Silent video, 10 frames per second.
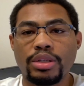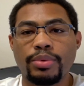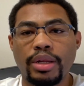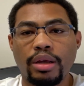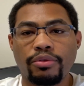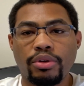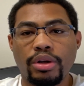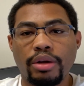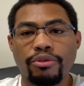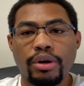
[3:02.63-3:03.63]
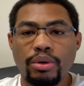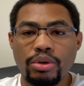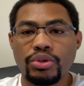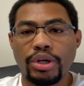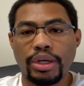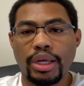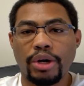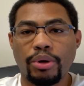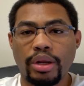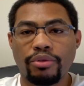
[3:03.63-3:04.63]
has been helpful enough for anyone who's trying to get
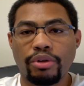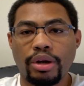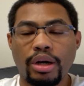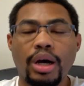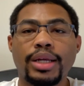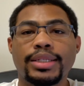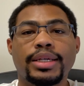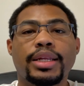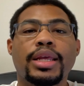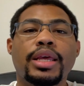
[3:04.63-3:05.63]
creative with their content.